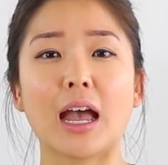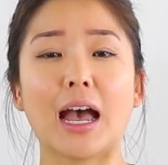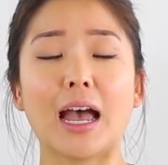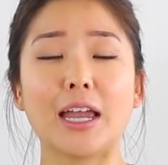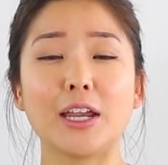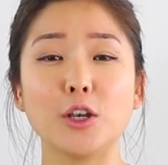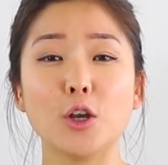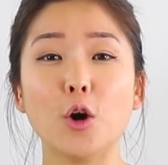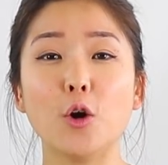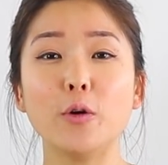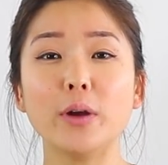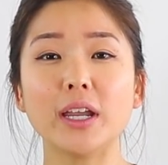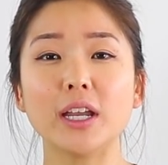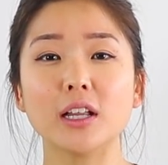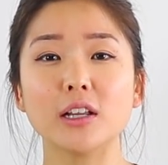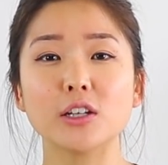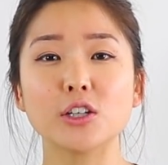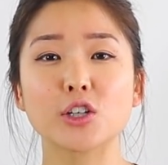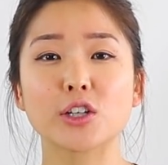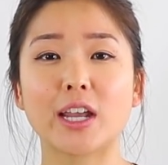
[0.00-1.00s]
I know
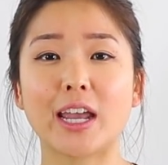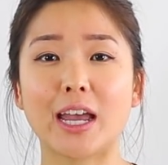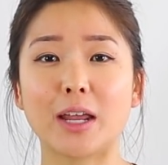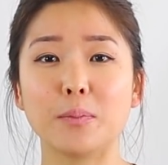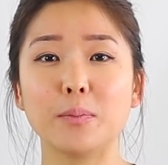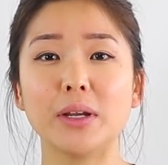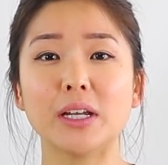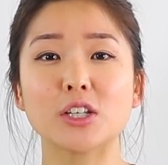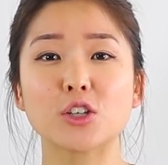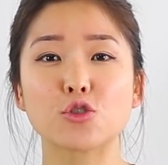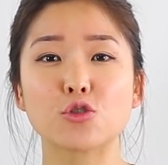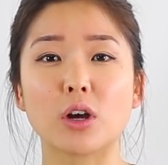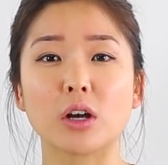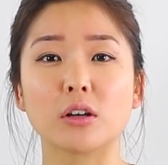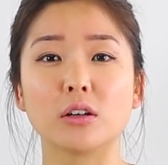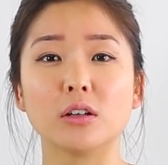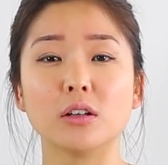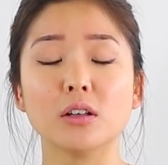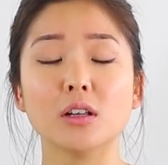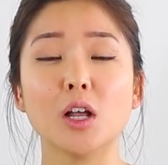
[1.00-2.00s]
English can be a
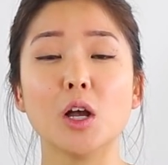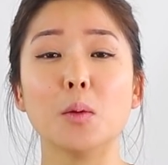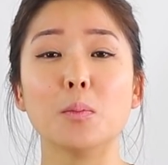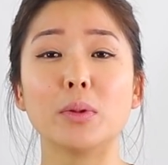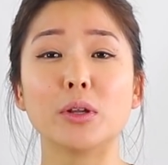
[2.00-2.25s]
struggle,